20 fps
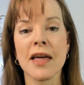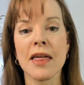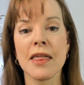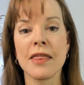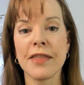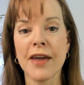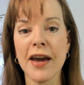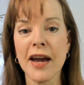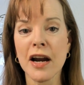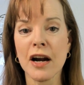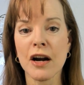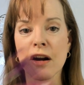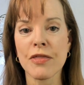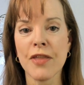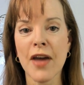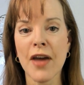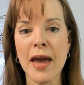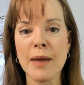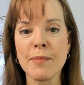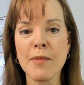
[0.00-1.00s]
There,
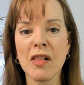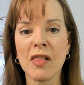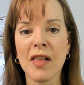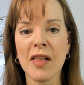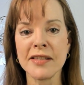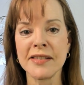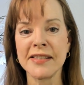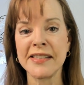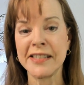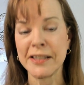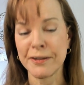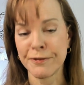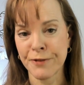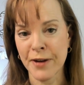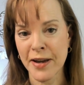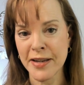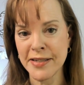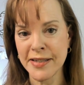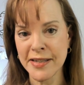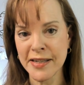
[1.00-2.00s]
the MLS
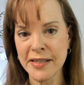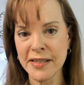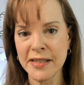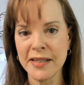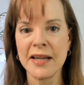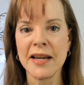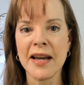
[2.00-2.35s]
defendant